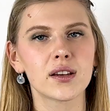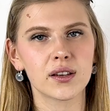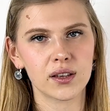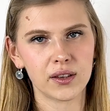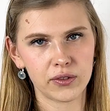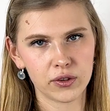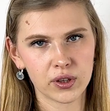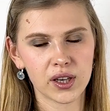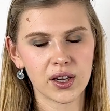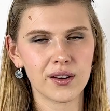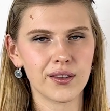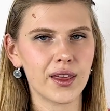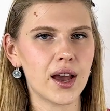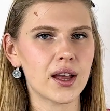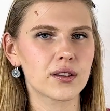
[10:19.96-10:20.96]
If you hear
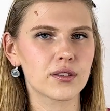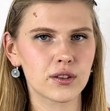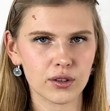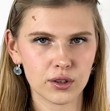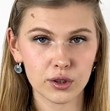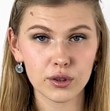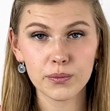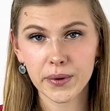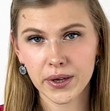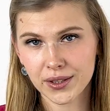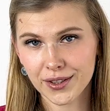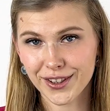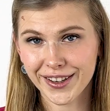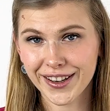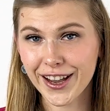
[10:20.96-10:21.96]
that, you
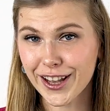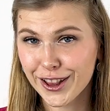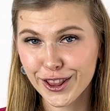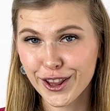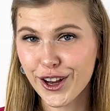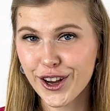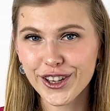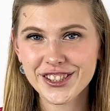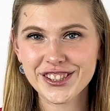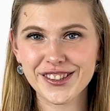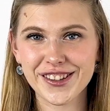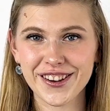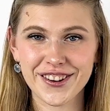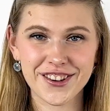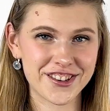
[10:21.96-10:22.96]
better get lost
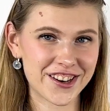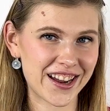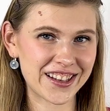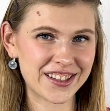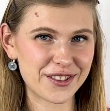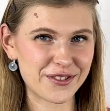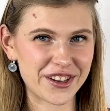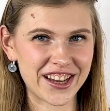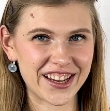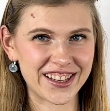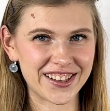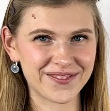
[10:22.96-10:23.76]
right away.